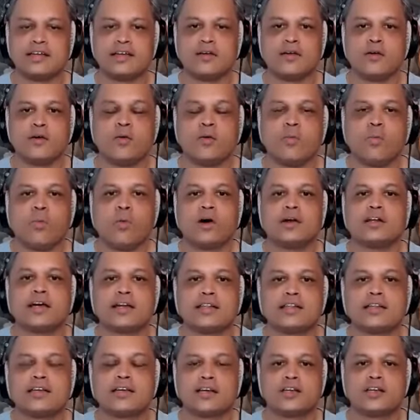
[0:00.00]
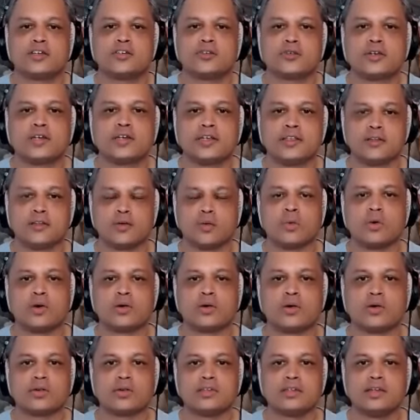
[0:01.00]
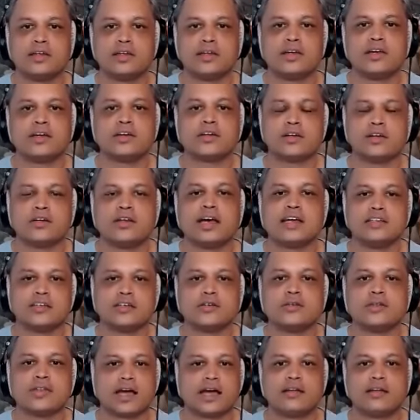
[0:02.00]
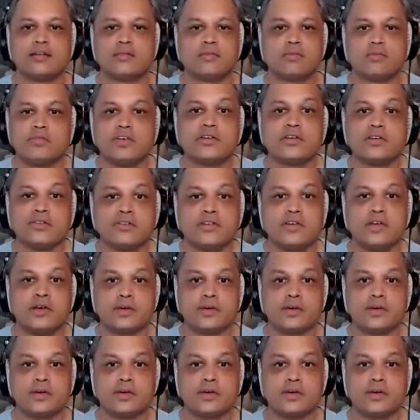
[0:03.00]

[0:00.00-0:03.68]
What other country in the world could I do that? Very few,